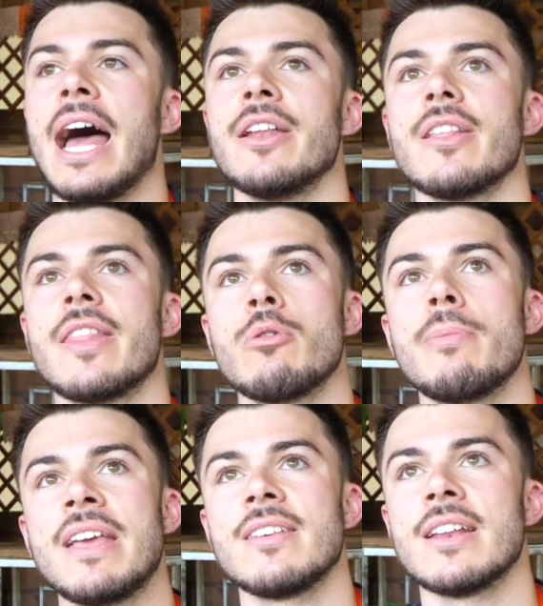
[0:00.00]
And they were
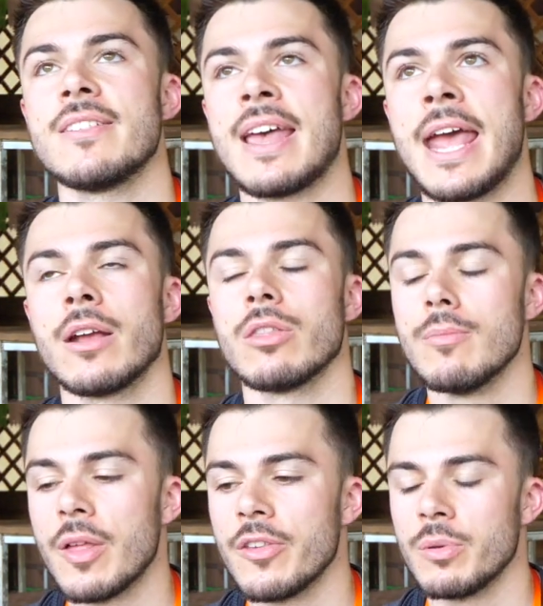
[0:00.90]
basically saying, the
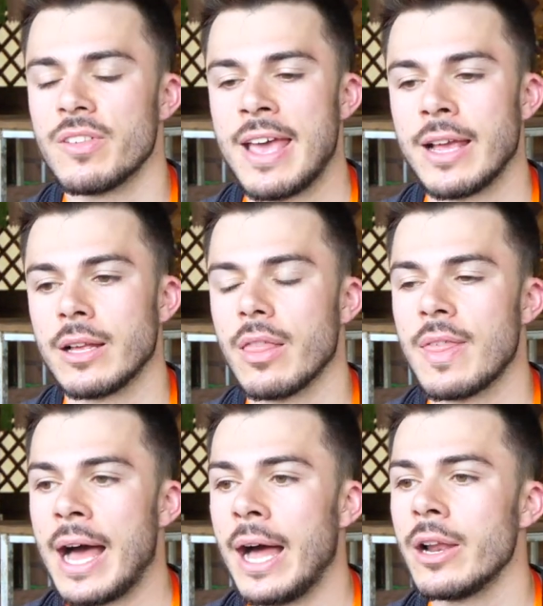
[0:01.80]
mothers were saying,
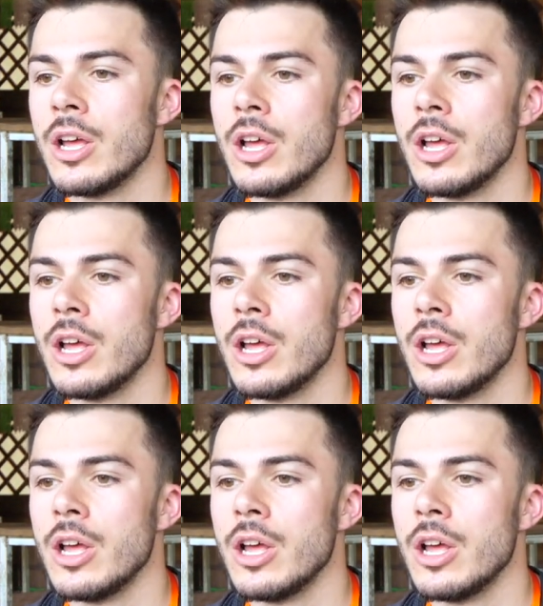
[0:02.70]
that